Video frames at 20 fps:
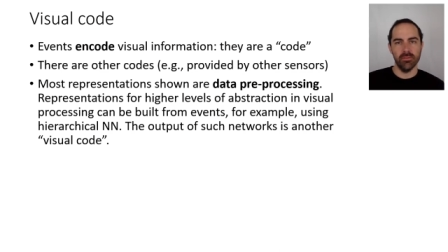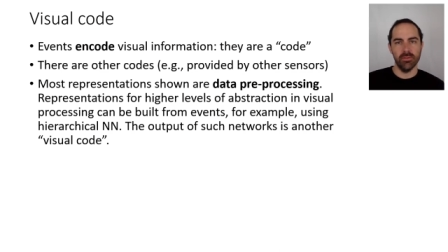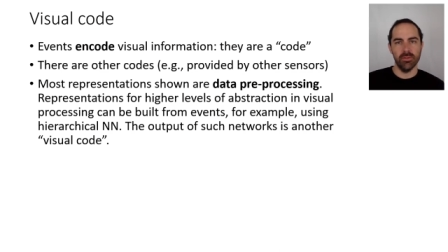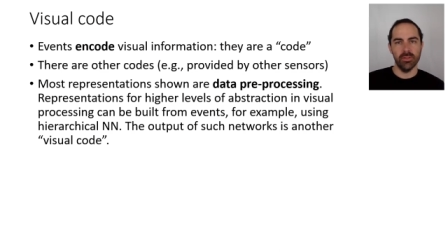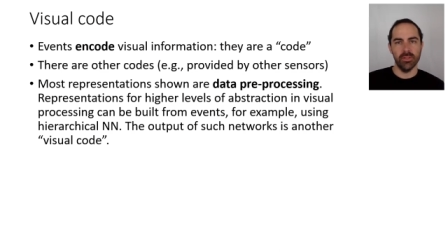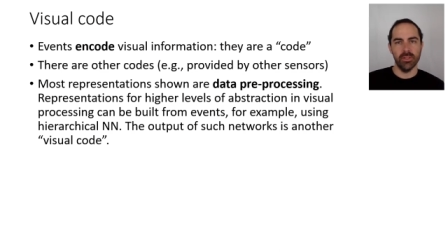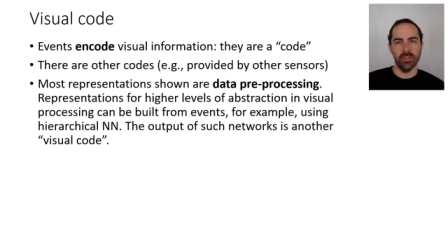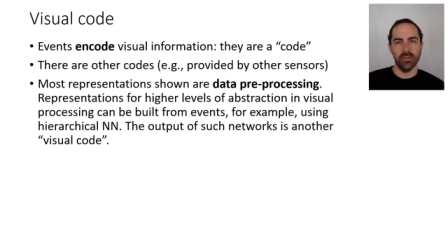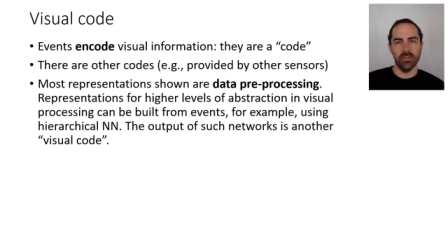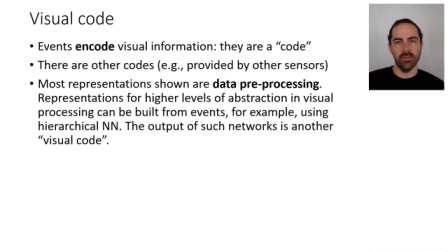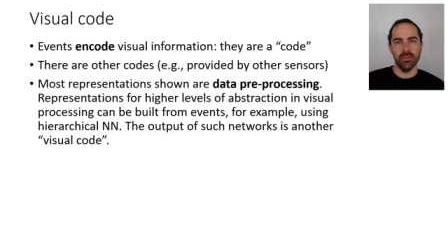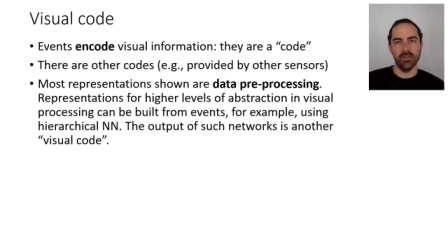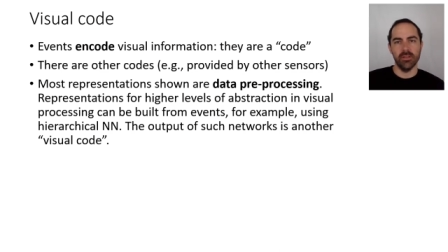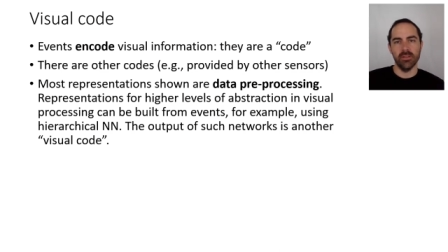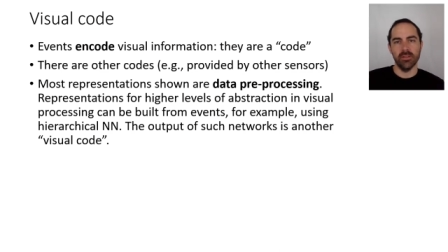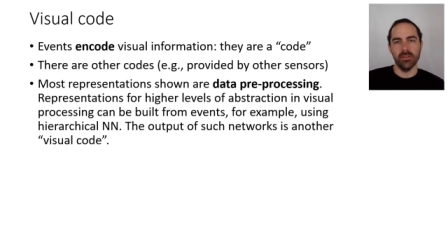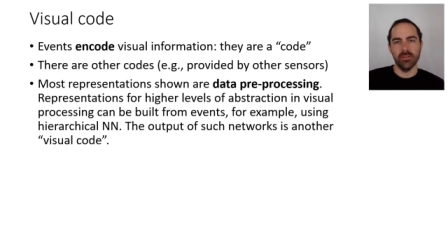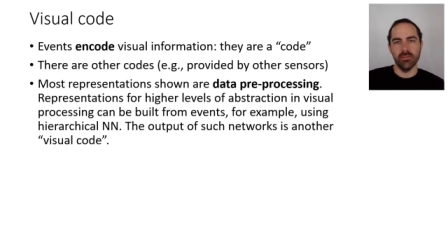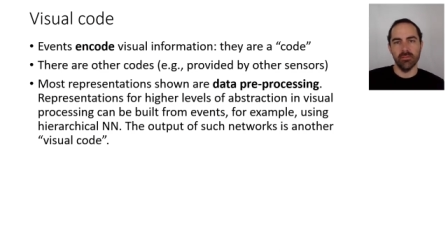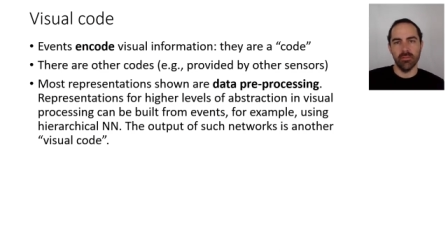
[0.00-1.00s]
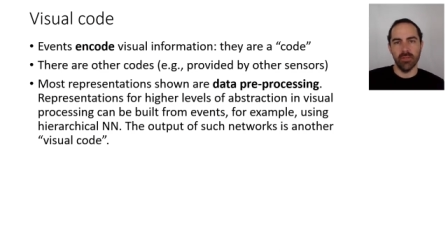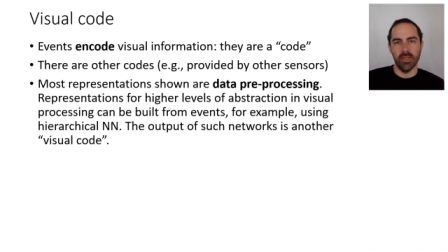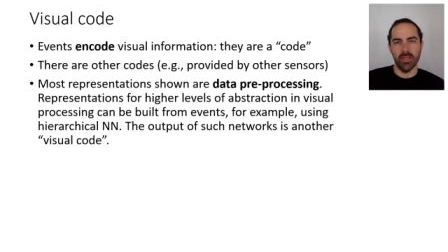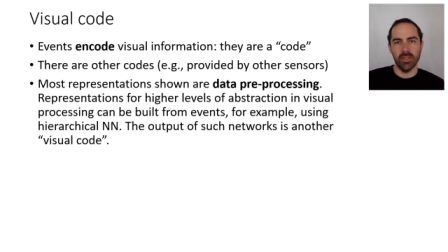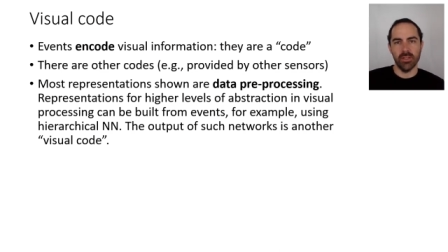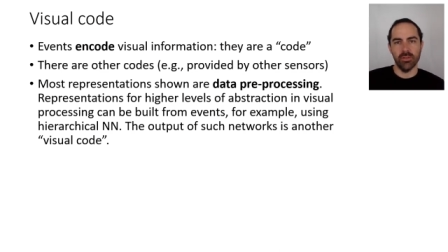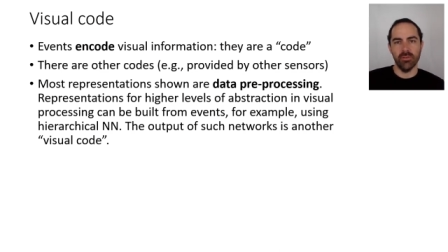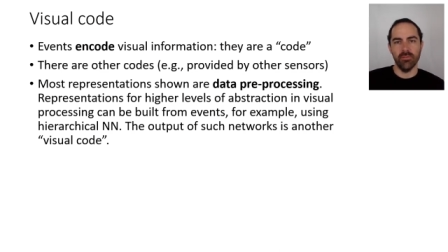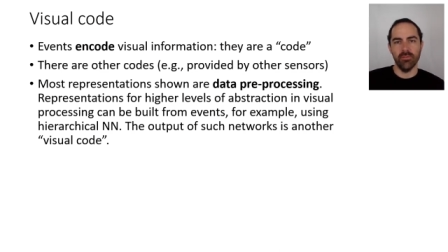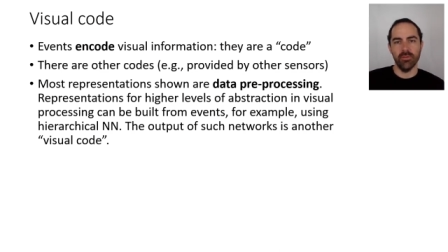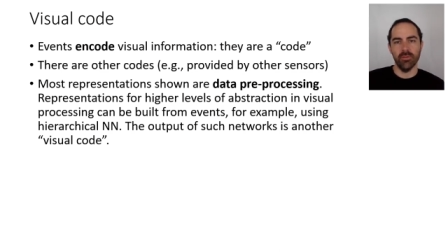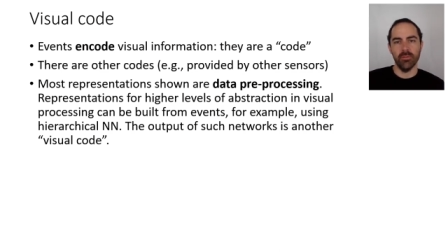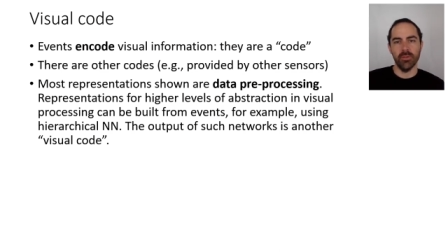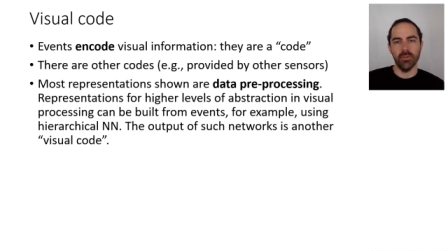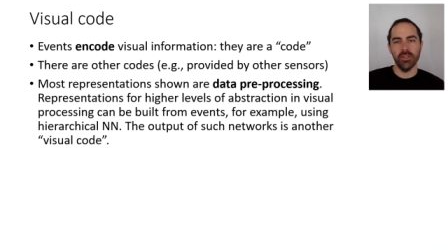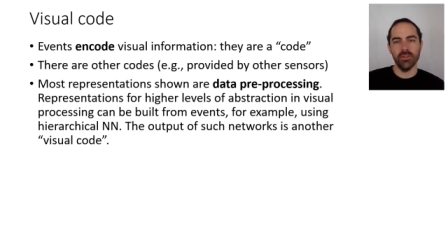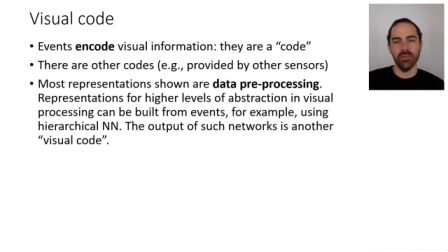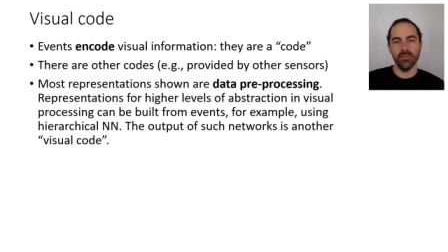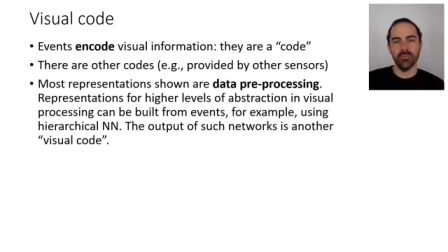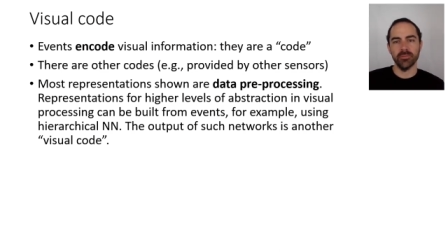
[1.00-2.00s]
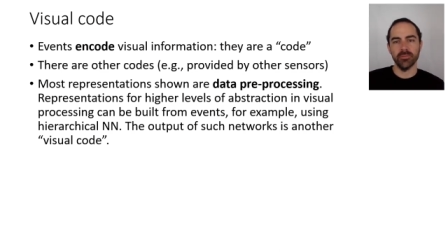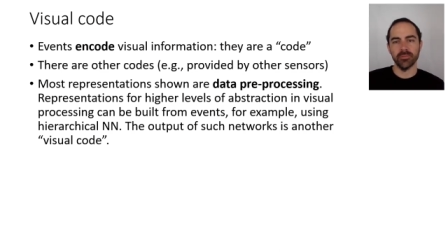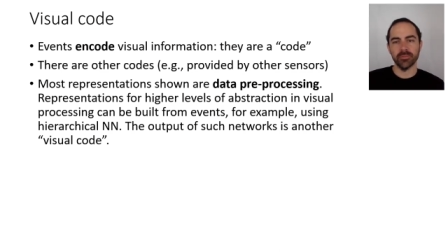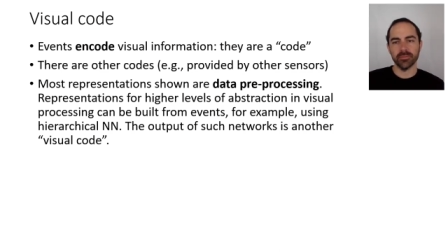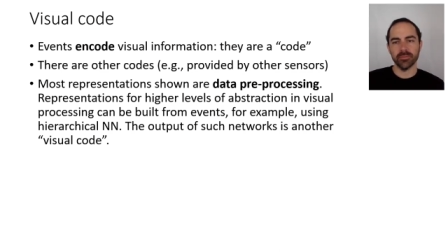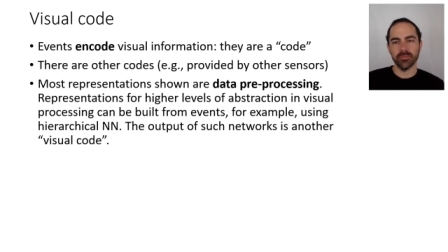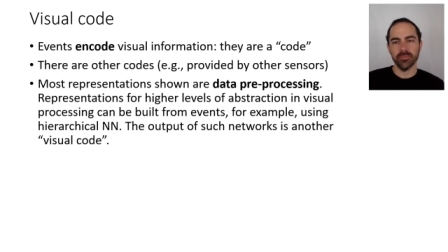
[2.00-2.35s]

which are this edge information.